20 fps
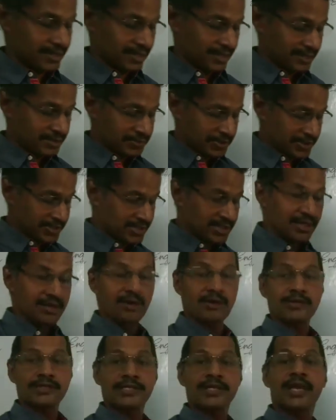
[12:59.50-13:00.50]
it was
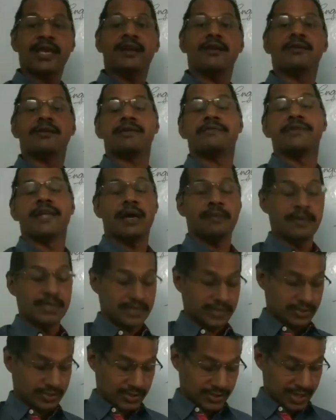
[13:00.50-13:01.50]
causing a lot of
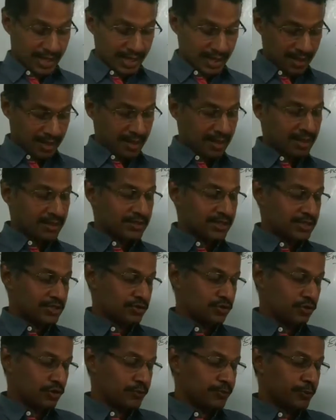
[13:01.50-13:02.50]
damage to the
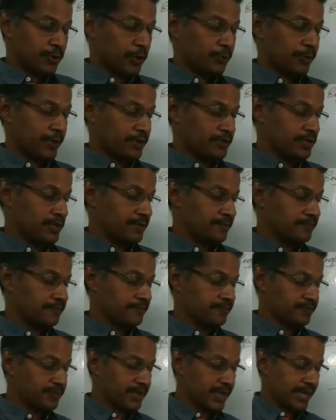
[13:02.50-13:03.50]
school property.
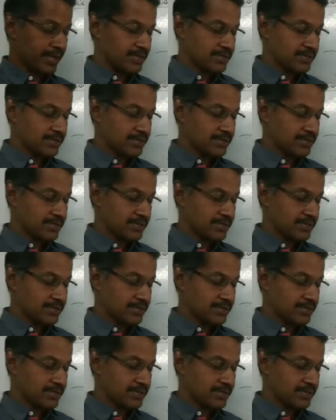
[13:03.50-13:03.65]
Okay,